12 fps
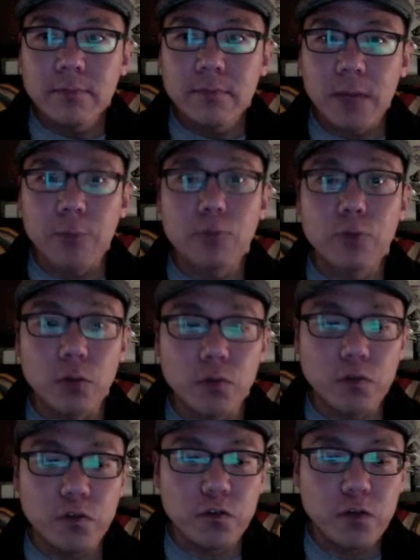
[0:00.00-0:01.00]

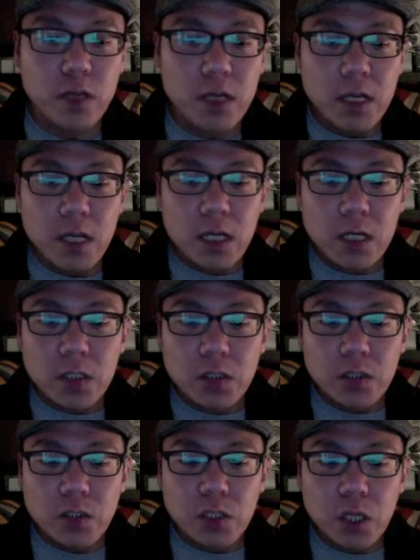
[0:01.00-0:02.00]
approach.
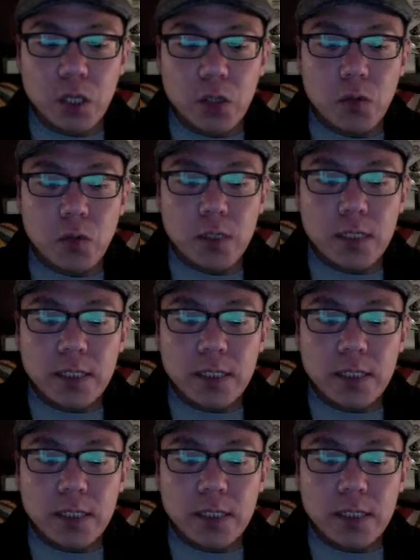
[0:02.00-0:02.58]
So